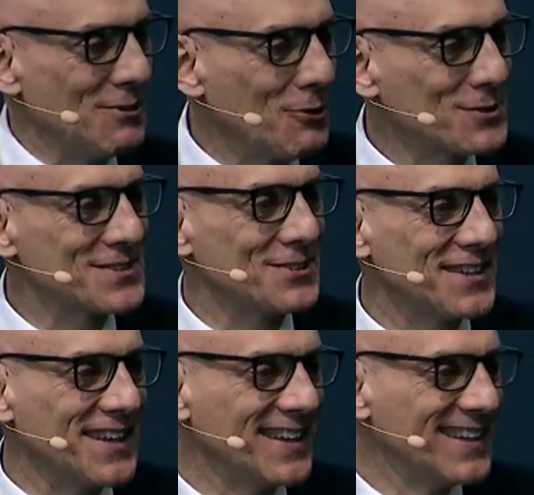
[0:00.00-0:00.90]
also
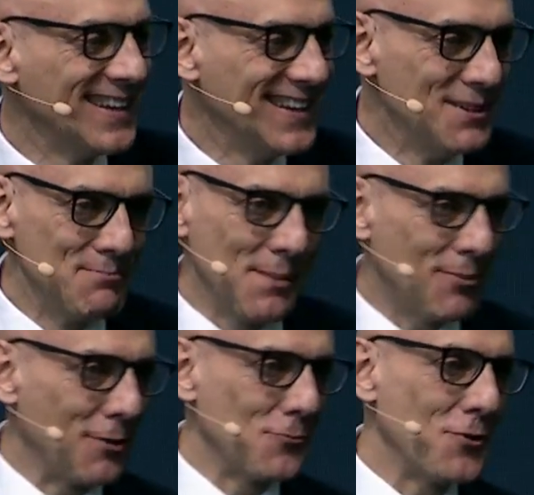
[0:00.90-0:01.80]
the
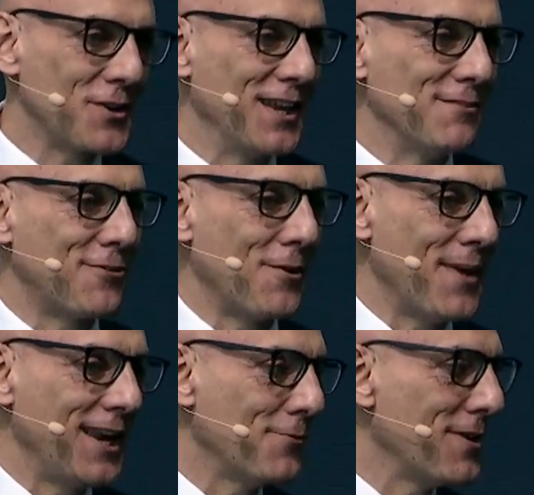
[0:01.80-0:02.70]
people are working
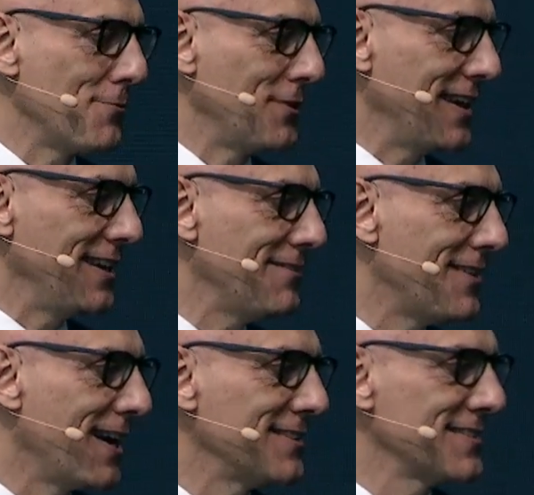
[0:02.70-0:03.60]
from anywhere with any
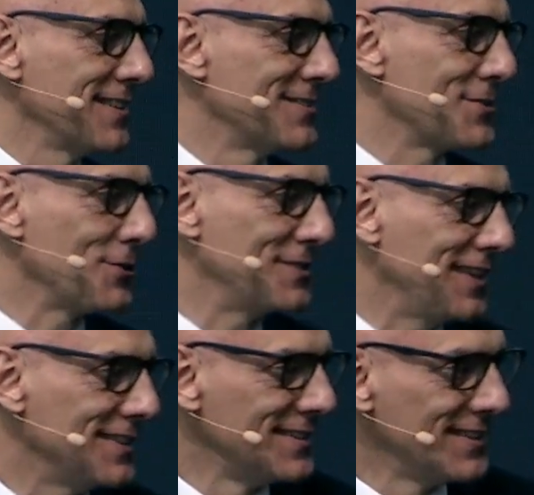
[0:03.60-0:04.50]
device, so
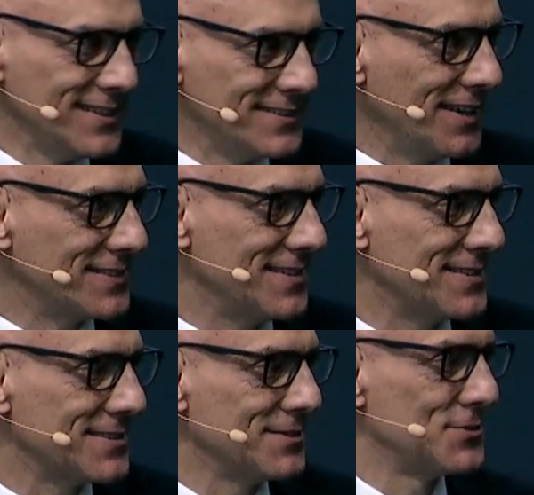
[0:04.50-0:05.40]
the things
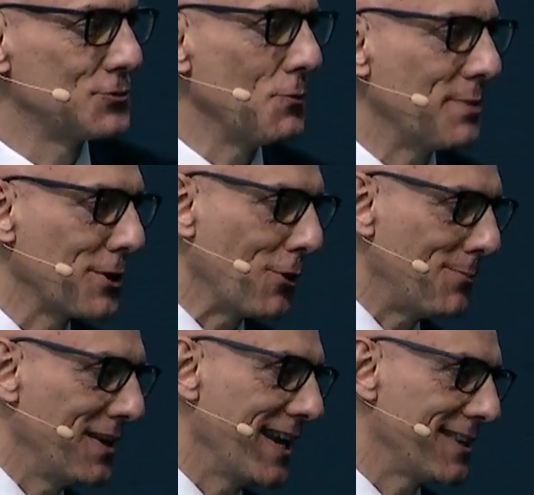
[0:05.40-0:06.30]
is super
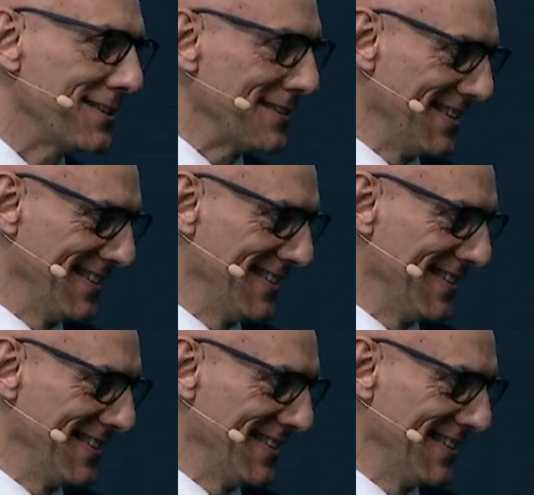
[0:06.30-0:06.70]
complicated.